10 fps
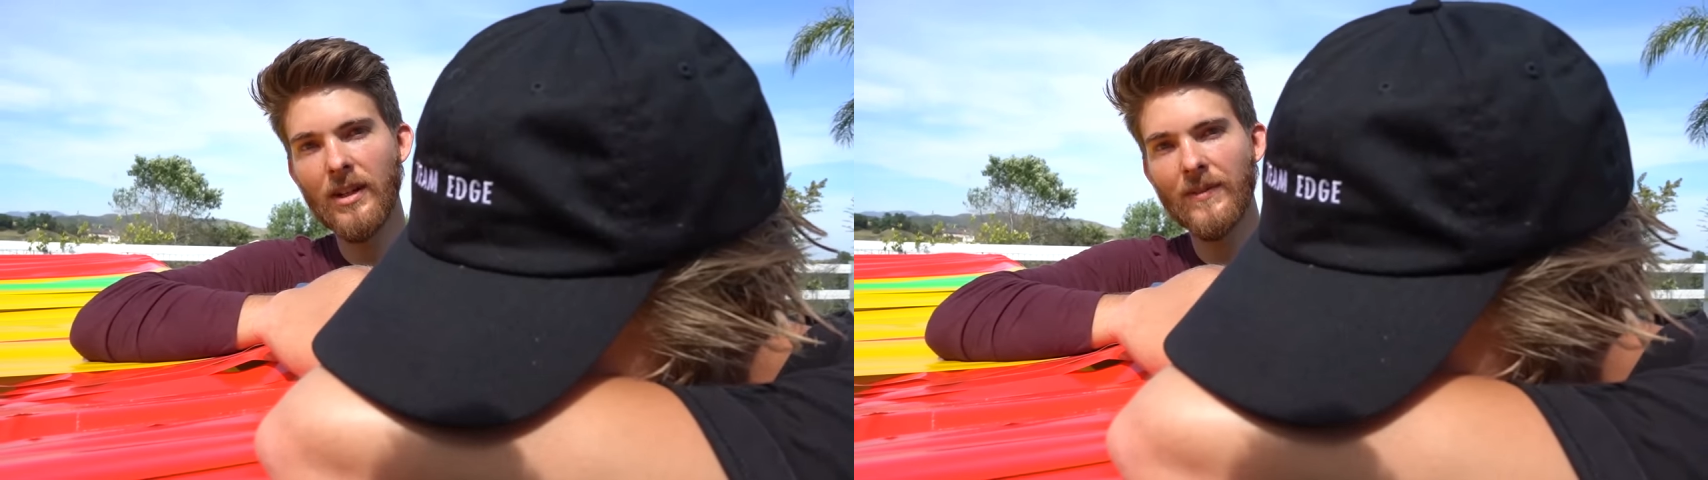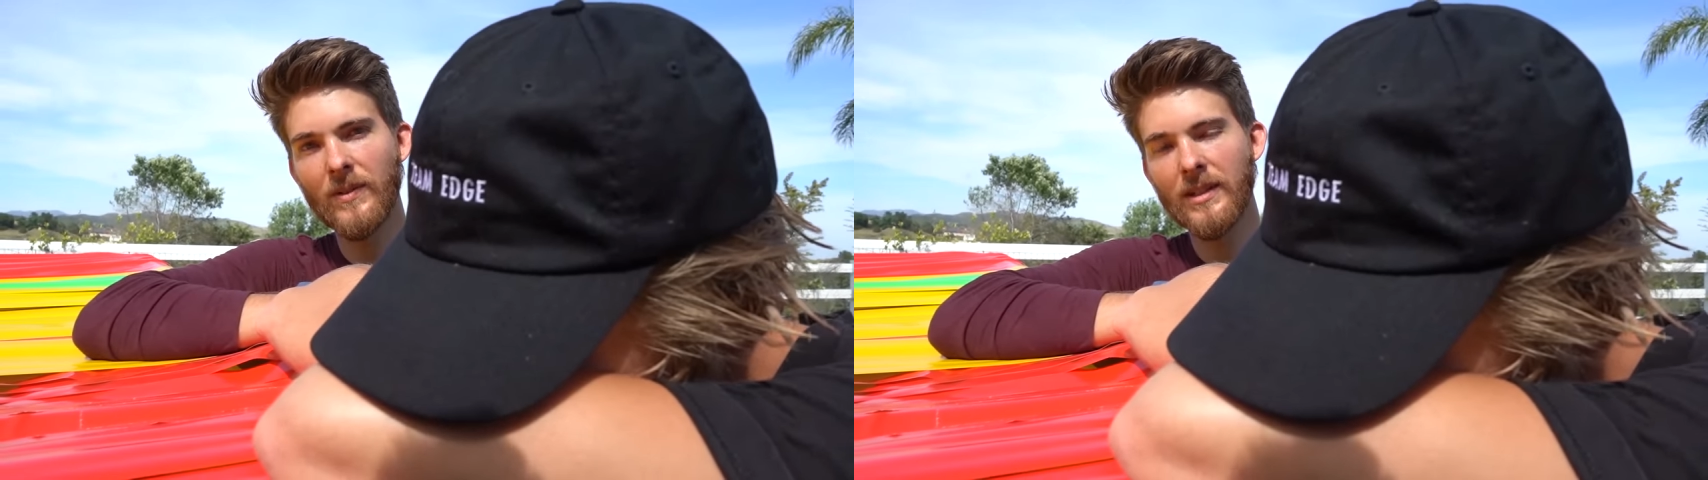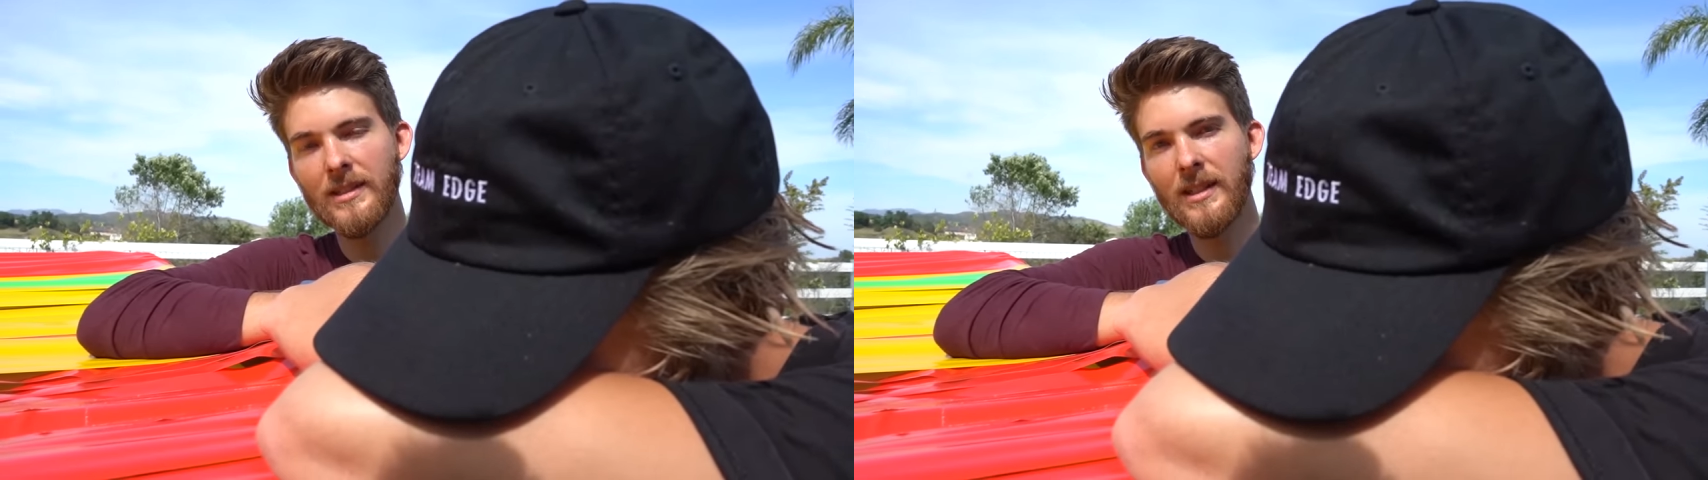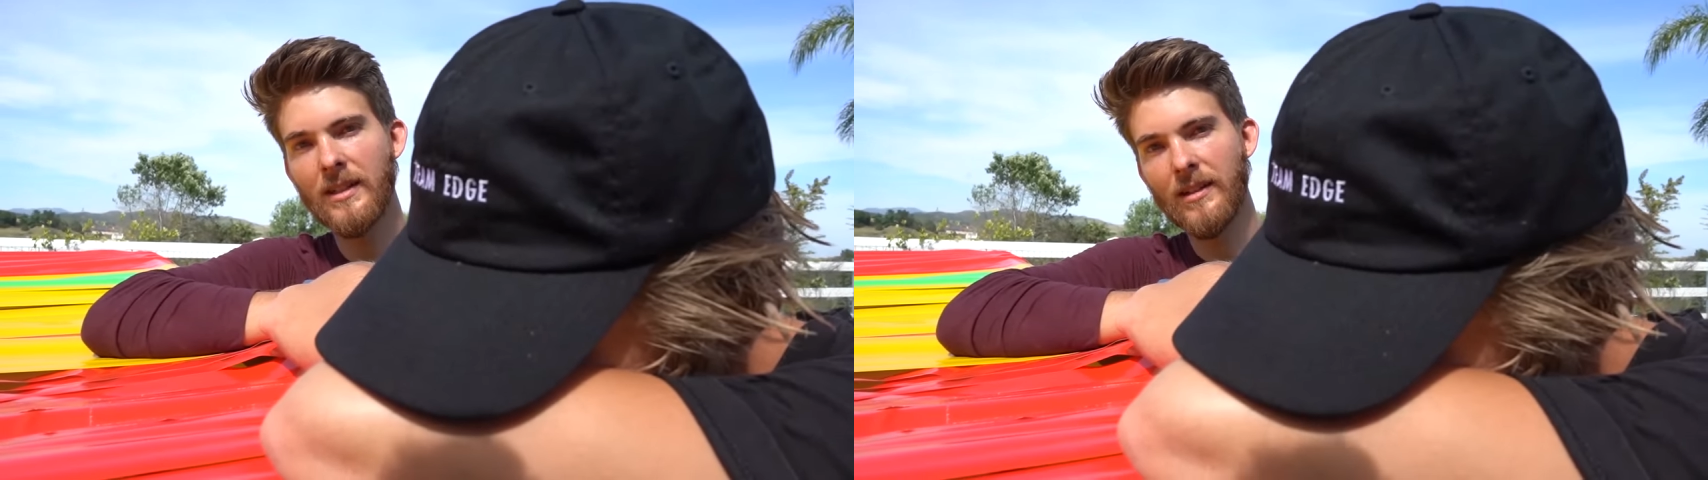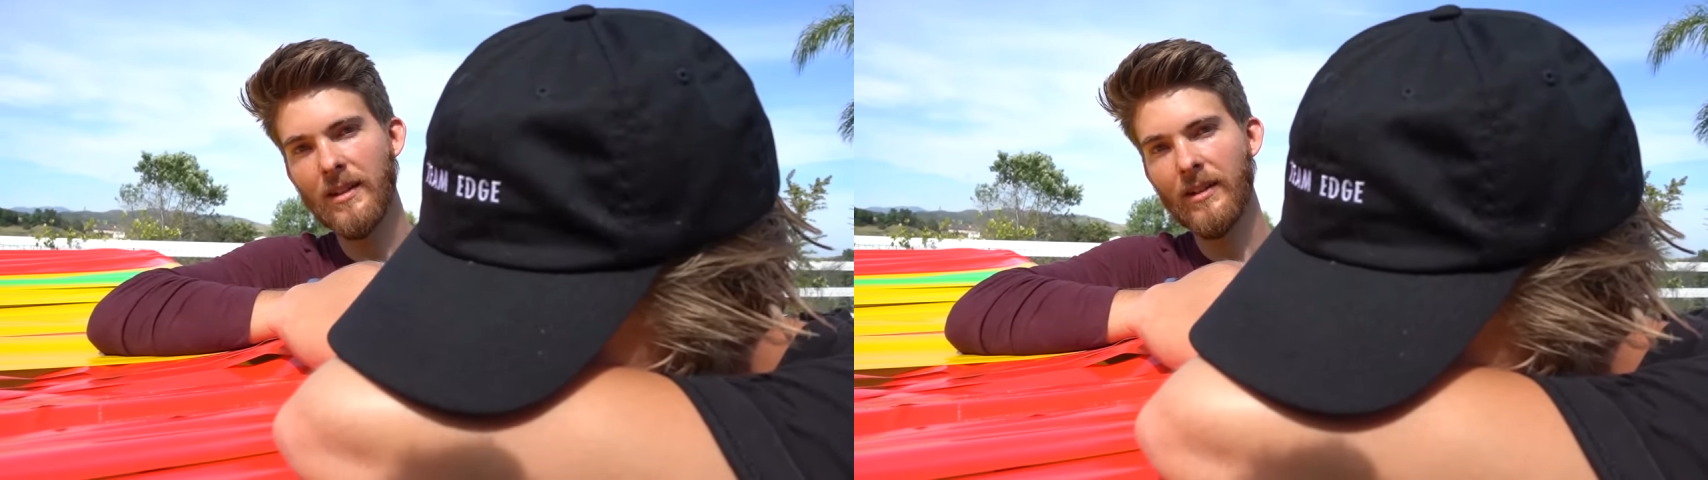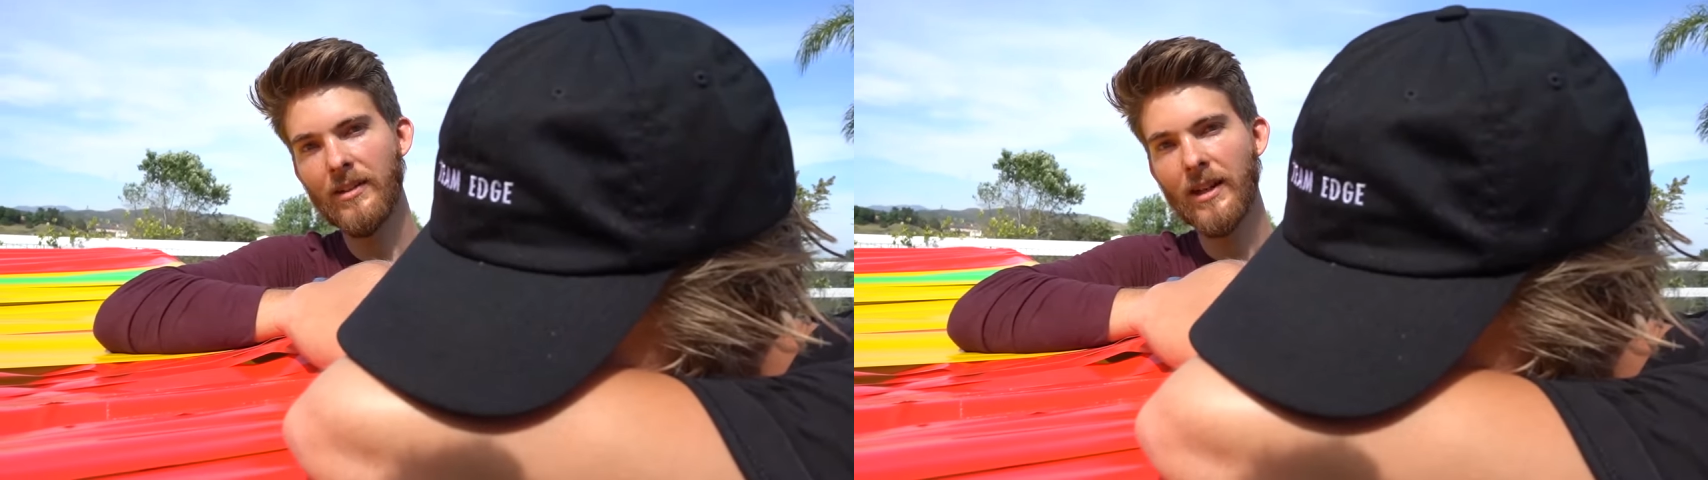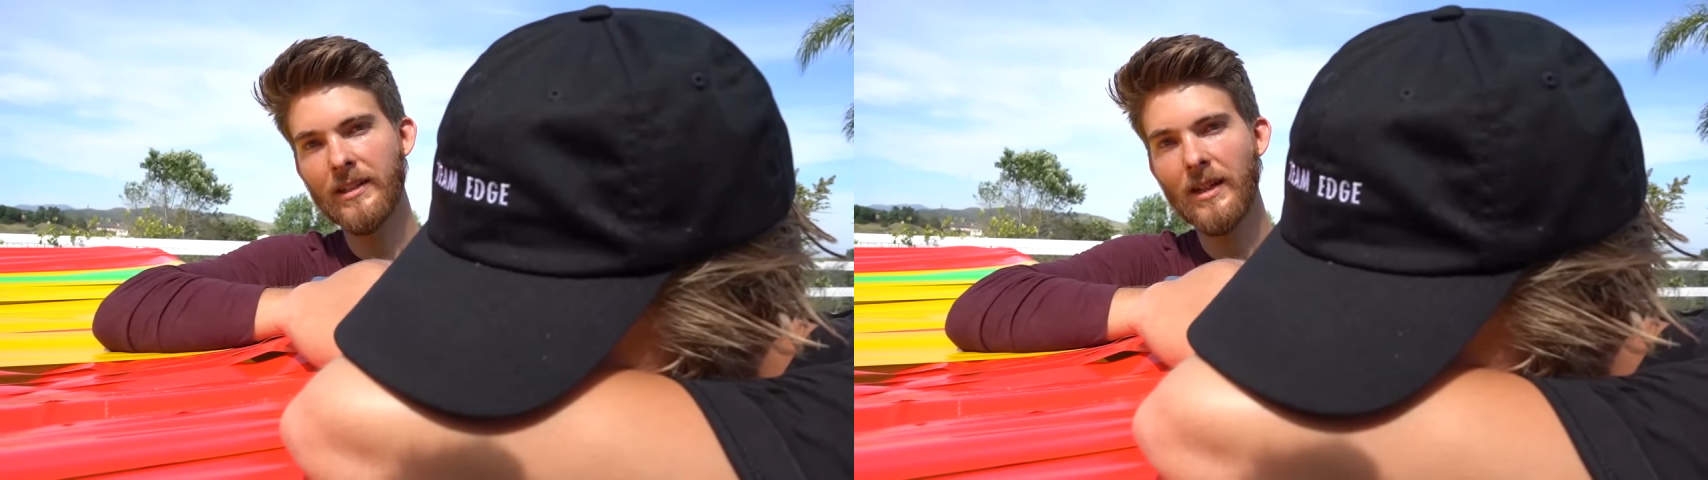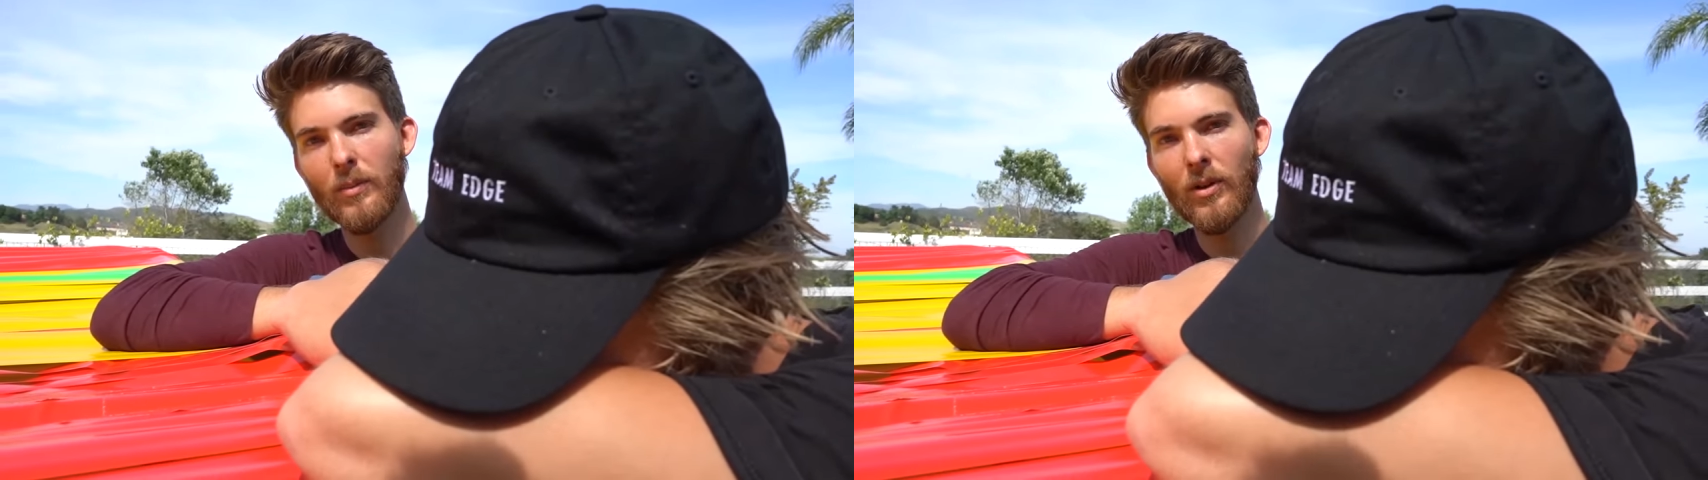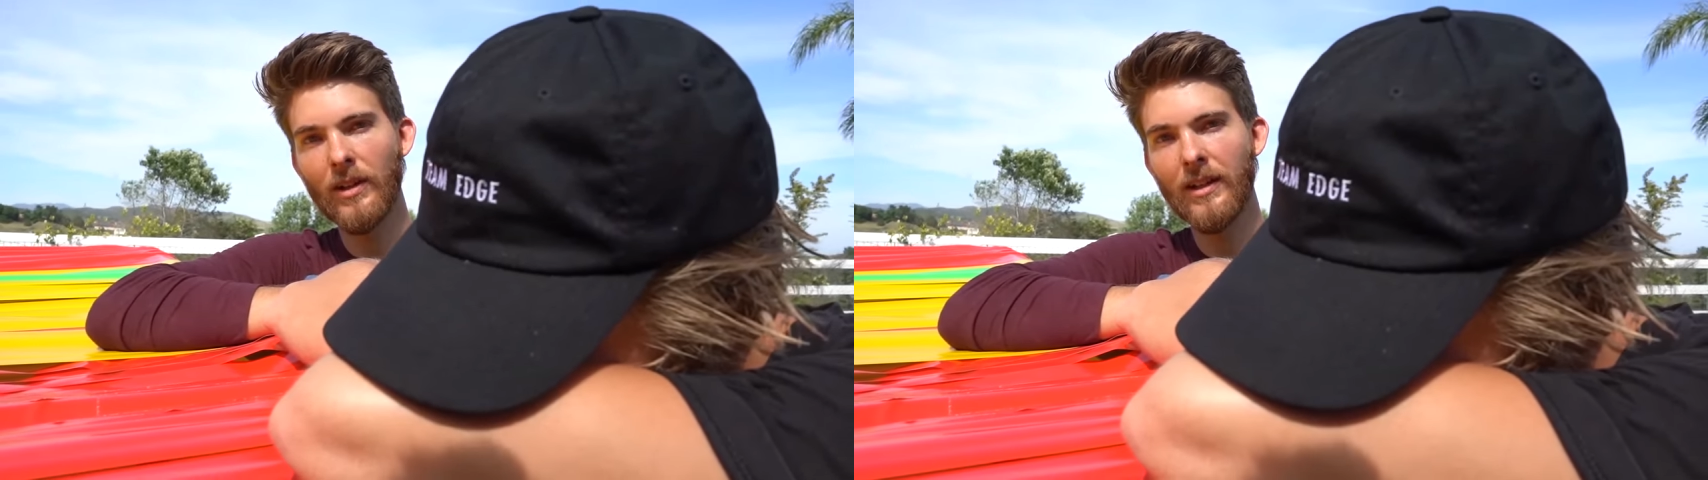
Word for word: never want to see another duct tape roll